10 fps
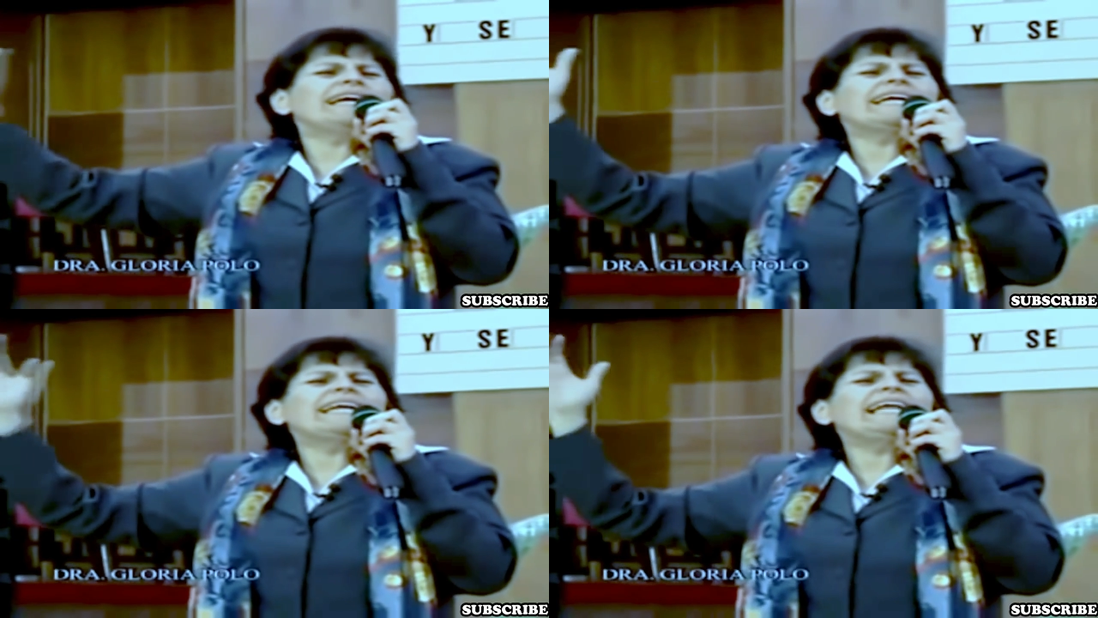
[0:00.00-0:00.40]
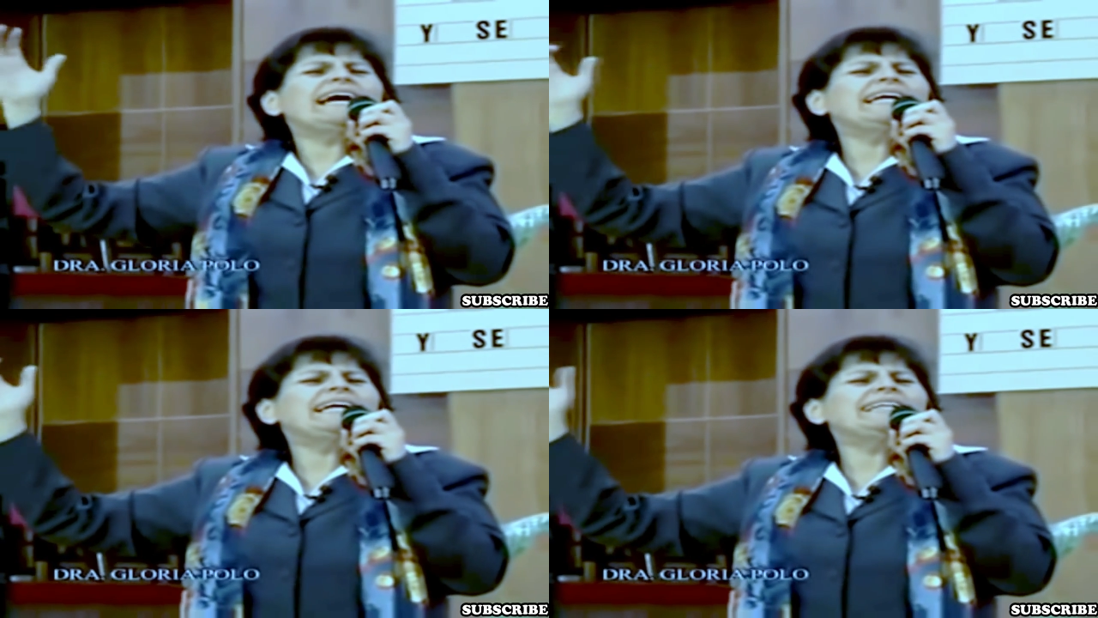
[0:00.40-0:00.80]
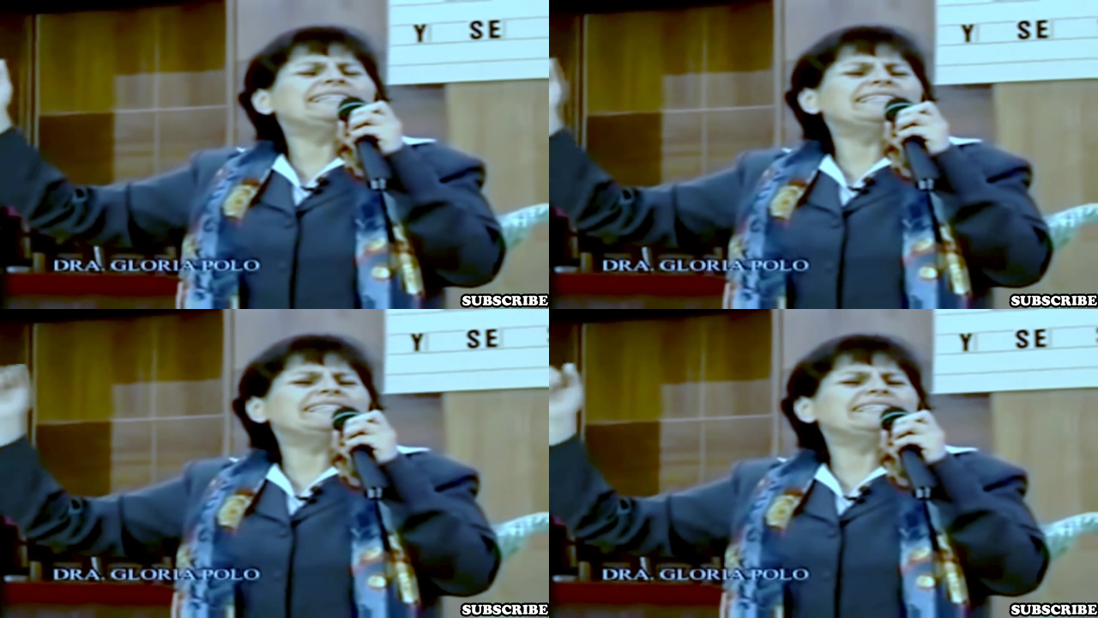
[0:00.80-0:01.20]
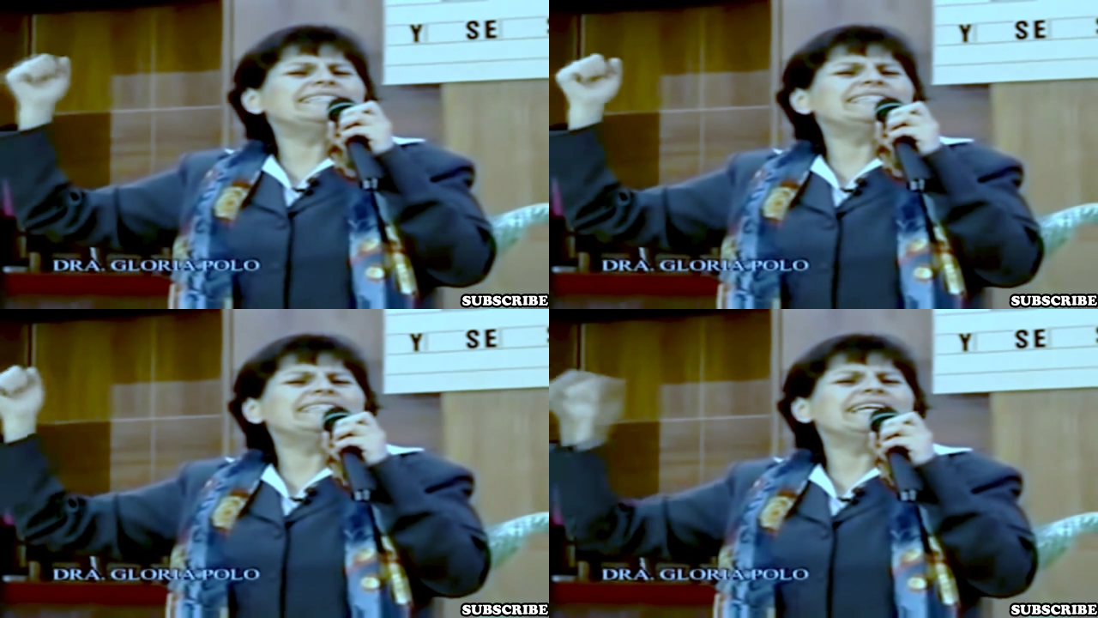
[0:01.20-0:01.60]
I hugged them all,
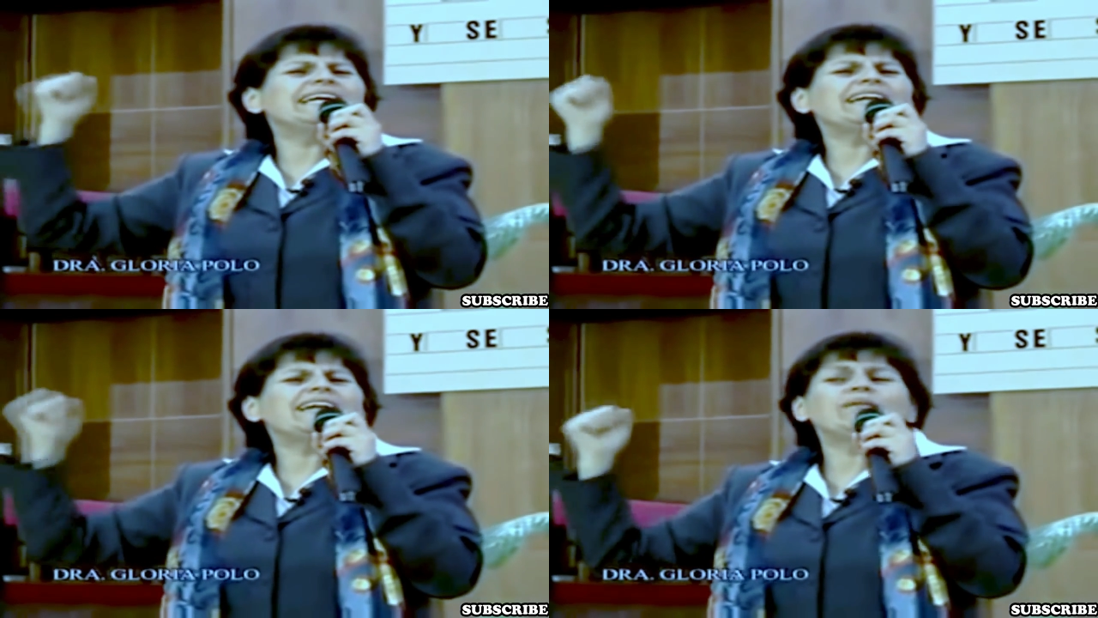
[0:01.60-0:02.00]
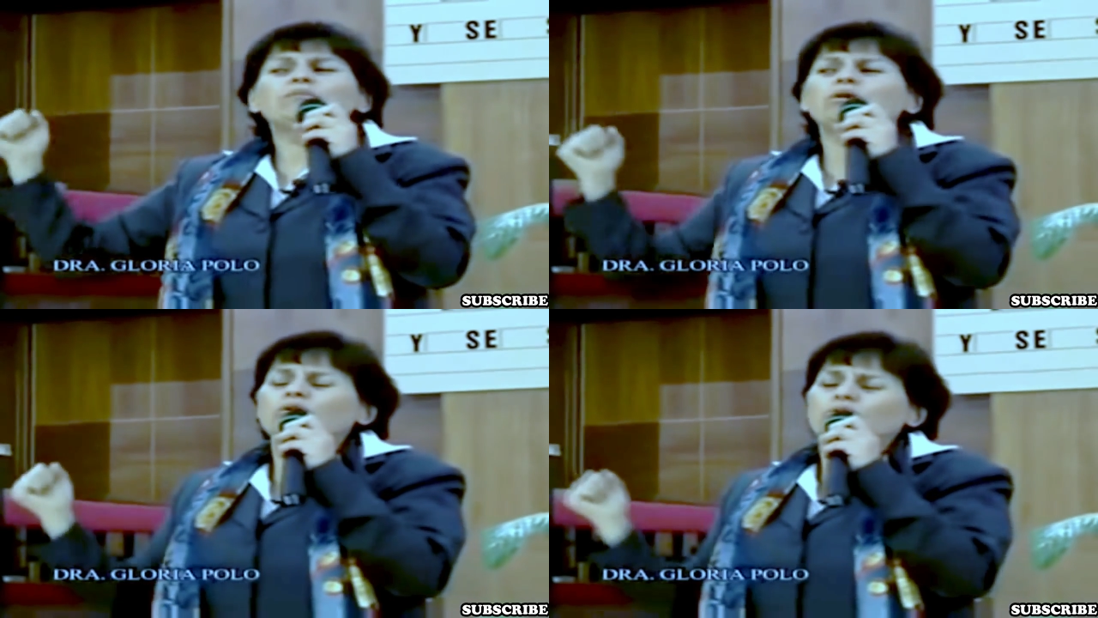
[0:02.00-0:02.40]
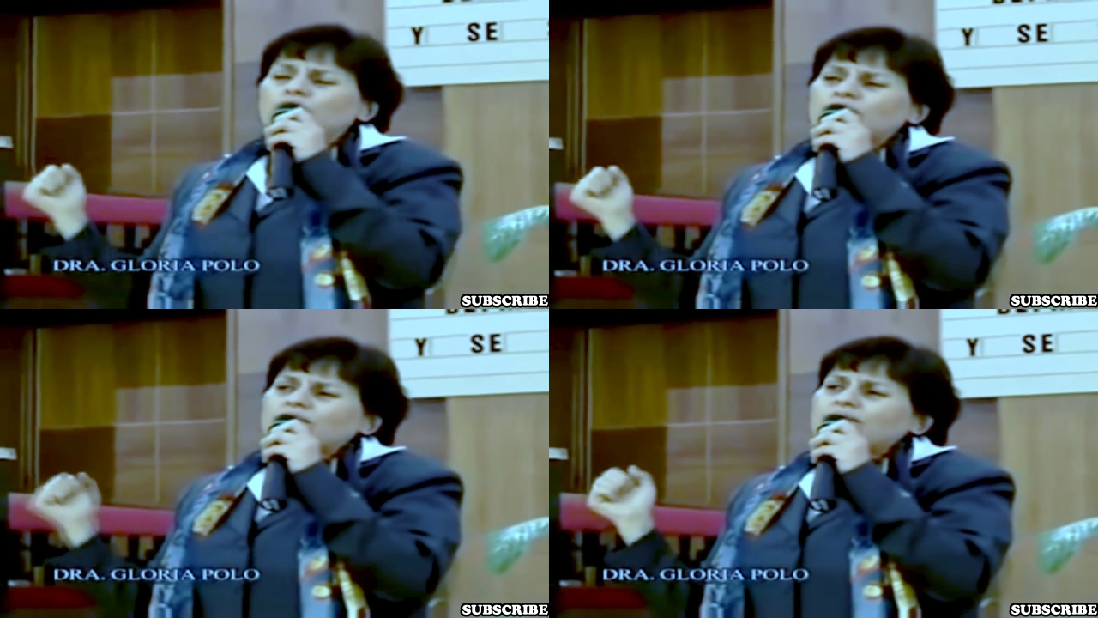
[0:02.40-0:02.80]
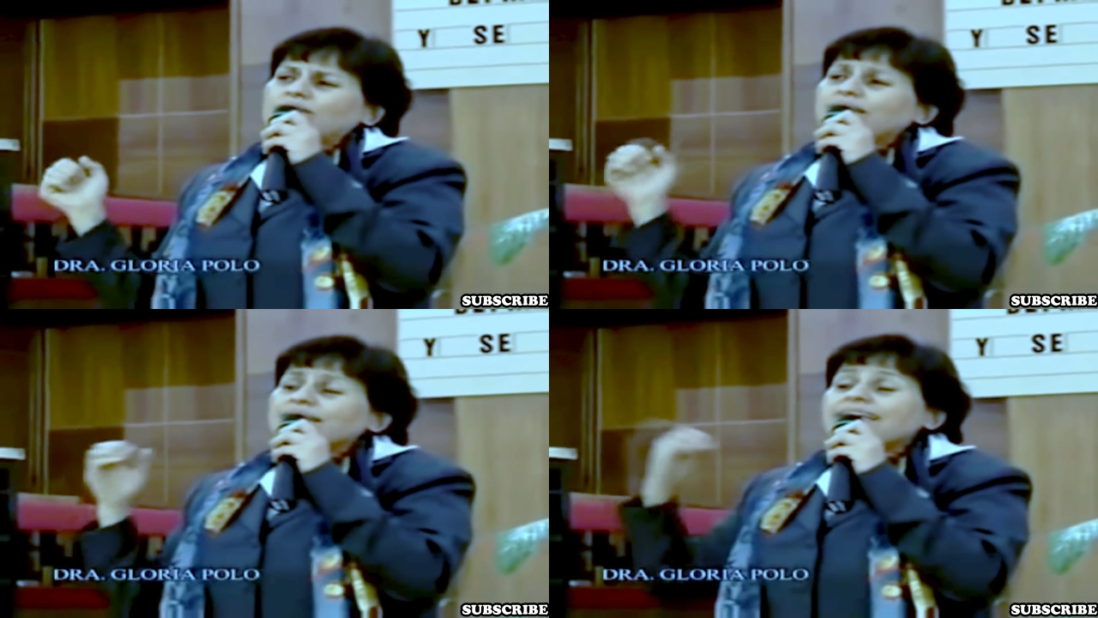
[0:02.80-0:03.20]
and I wanted all of them to
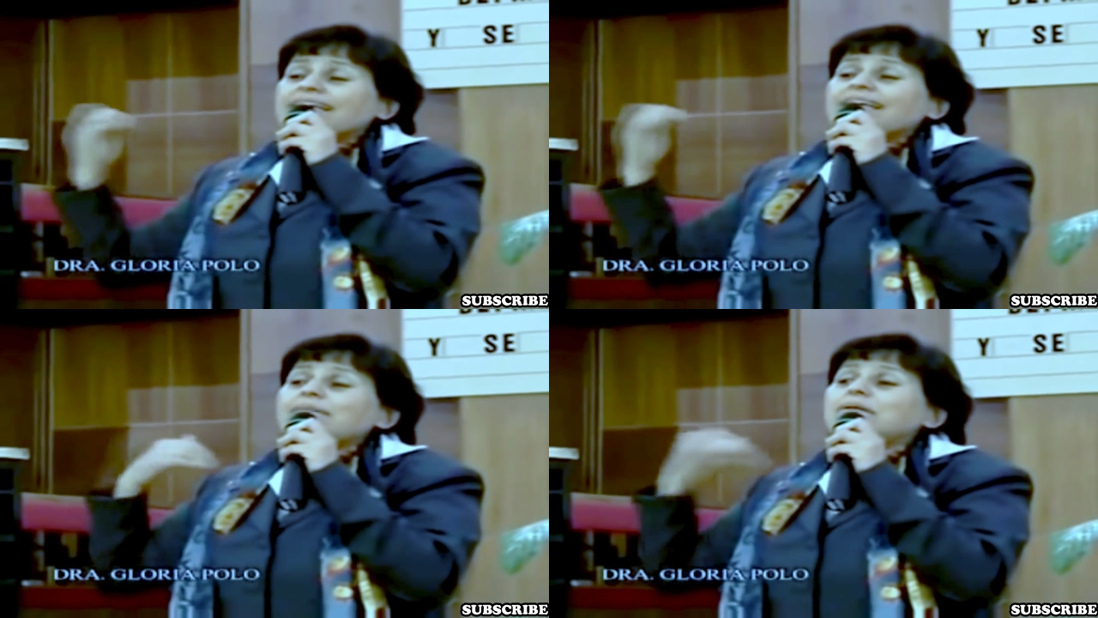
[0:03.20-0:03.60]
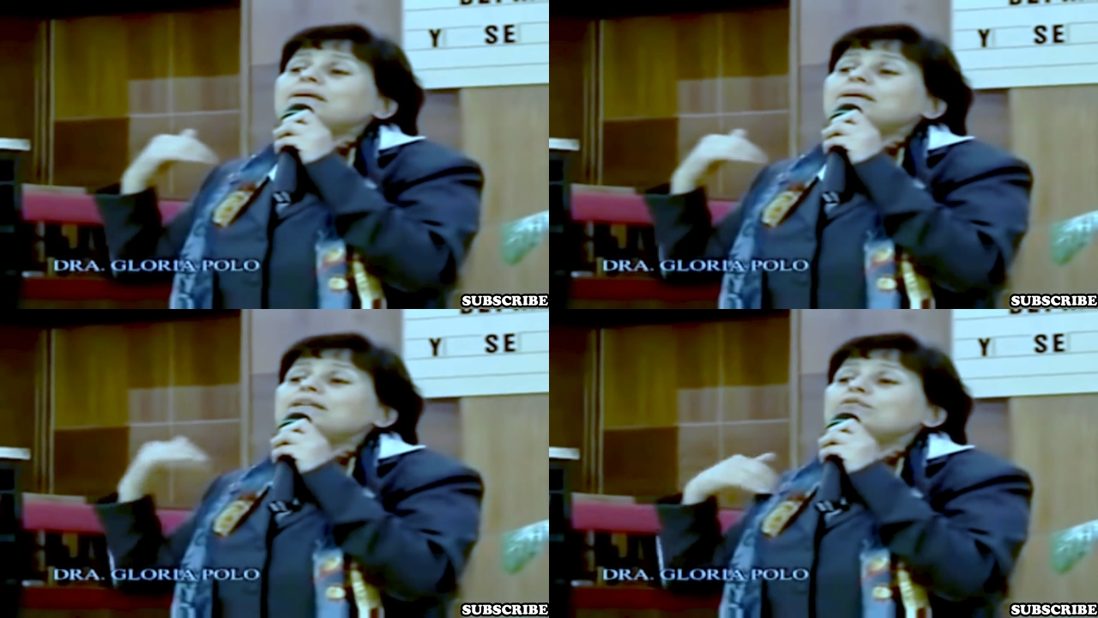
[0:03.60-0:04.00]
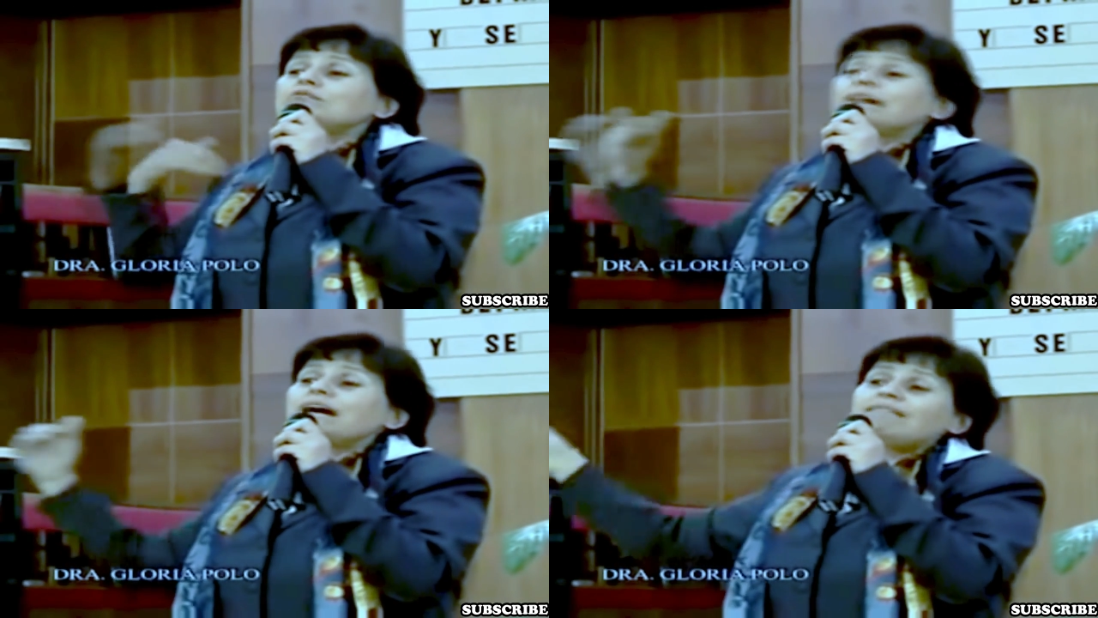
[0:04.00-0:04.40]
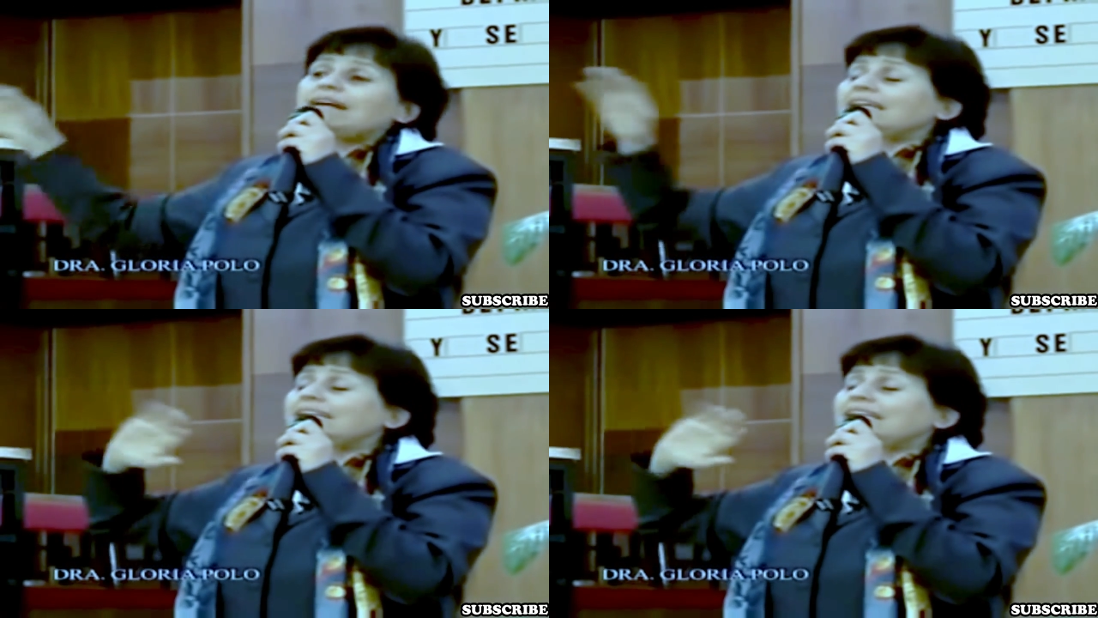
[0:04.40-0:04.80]
feel the love that I
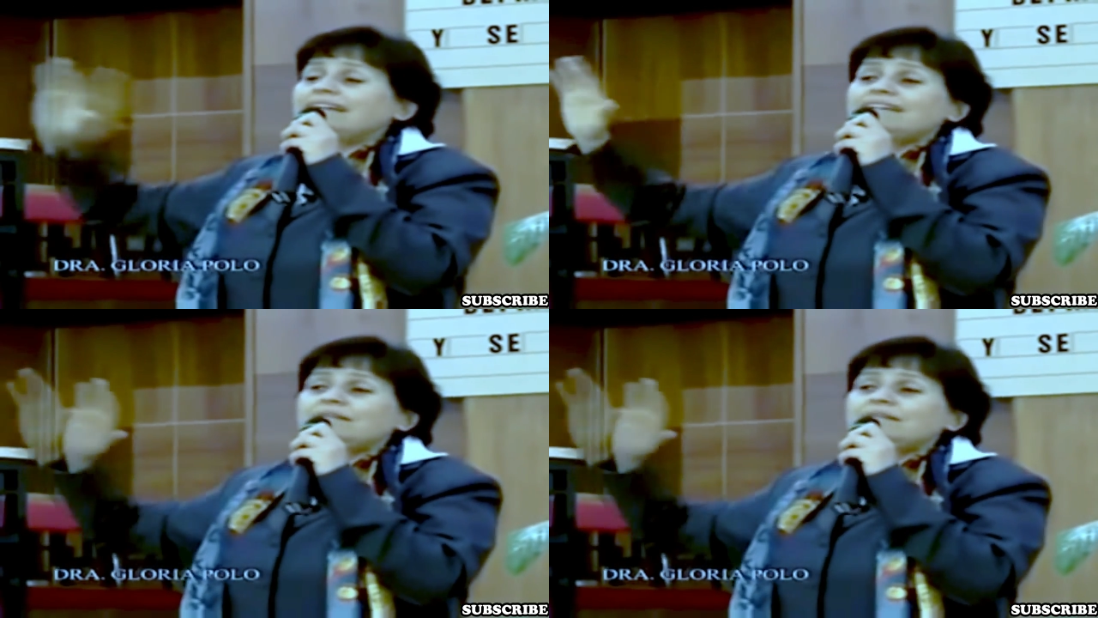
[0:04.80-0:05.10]
felt,